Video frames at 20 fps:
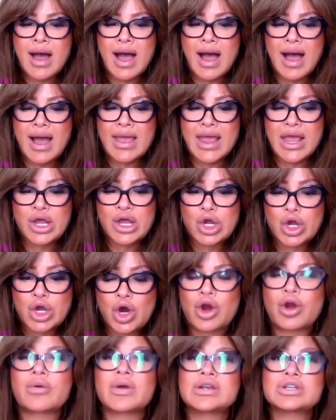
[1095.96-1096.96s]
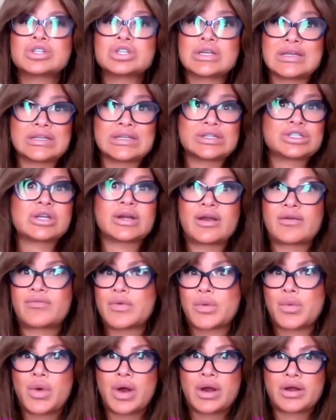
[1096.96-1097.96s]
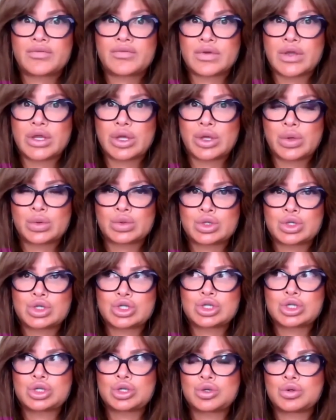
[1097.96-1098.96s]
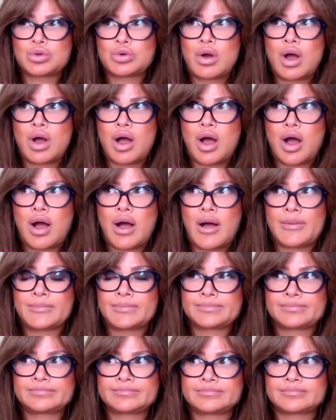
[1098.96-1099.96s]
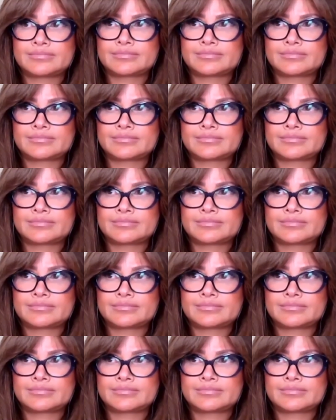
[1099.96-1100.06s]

I encourage each and every one of you to um,